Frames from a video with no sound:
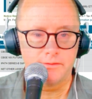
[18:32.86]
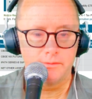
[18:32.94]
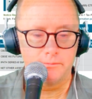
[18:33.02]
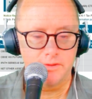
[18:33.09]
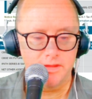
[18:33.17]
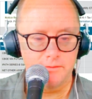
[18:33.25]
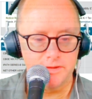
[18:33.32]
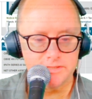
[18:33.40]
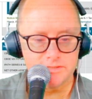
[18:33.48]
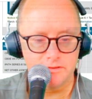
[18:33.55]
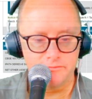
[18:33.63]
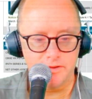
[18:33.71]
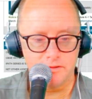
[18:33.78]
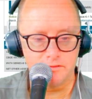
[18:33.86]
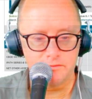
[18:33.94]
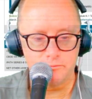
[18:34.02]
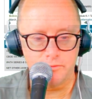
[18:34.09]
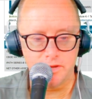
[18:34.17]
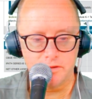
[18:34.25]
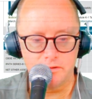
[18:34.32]
let me get myself out of the
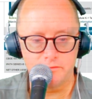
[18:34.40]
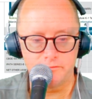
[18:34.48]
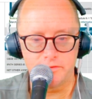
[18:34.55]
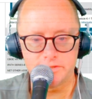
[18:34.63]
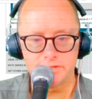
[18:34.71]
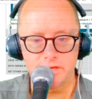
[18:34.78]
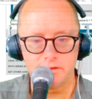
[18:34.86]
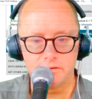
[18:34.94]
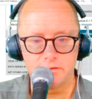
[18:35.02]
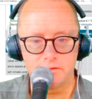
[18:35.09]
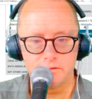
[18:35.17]
way here for a second.